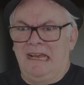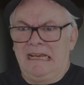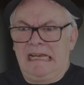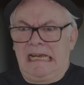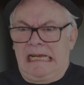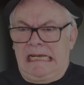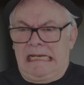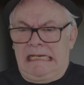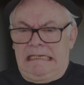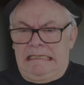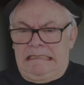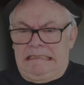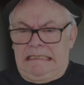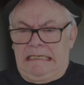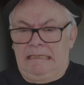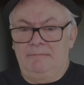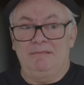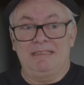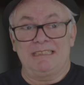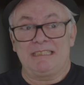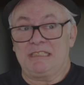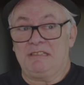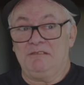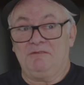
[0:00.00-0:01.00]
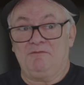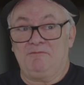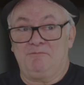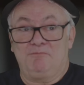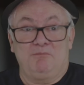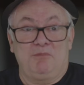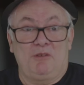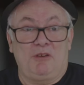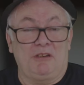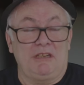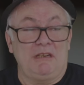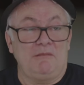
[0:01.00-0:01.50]
I must have
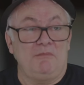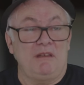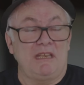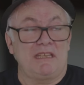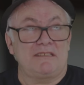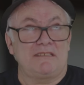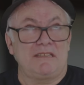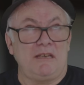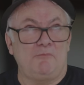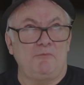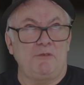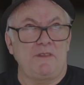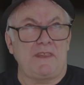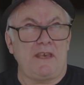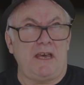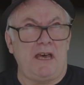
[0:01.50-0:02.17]
got it mixed up with